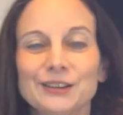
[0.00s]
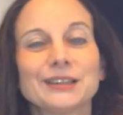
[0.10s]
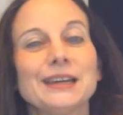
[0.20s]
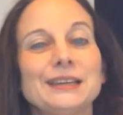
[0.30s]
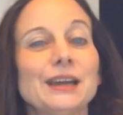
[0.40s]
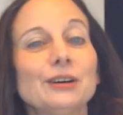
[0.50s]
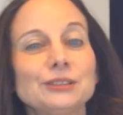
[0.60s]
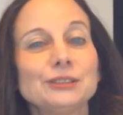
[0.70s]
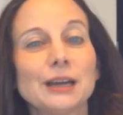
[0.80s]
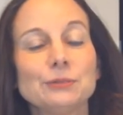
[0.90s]
Okay, now
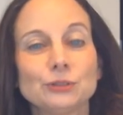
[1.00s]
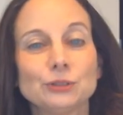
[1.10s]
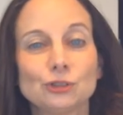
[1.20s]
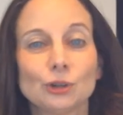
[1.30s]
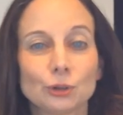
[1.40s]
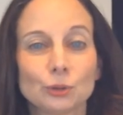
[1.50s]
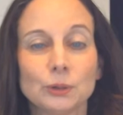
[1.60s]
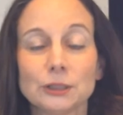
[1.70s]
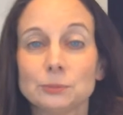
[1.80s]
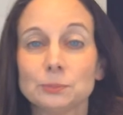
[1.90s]
it's time for the short
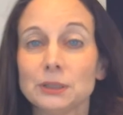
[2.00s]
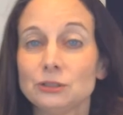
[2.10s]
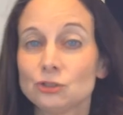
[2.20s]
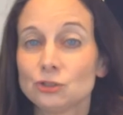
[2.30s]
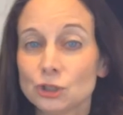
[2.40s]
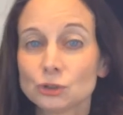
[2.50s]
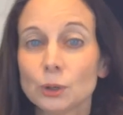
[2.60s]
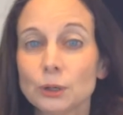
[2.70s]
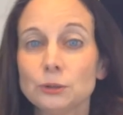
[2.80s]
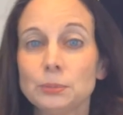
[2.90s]
quiz, but it's just
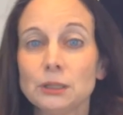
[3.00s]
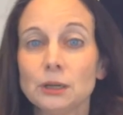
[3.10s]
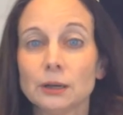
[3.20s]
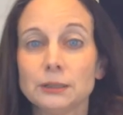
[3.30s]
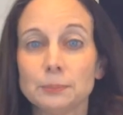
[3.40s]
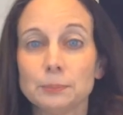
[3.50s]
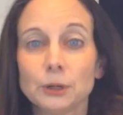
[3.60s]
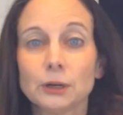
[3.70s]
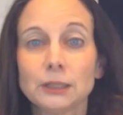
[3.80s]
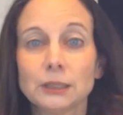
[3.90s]
going to be on the
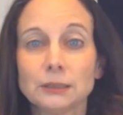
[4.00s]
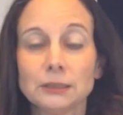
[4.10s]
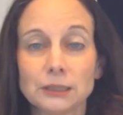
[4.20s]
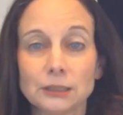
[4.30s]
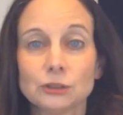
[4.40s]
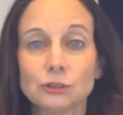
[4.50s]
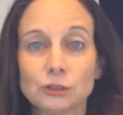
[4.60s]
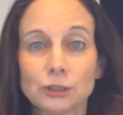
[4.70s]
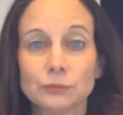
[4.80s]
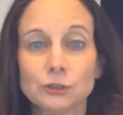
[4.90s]
American English
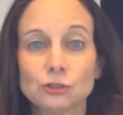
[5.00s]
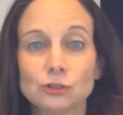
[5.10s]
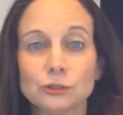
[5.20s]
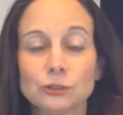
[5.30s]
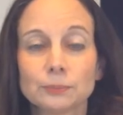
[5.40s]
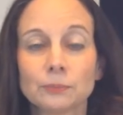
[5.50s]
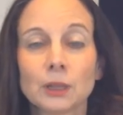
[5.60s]
definitions.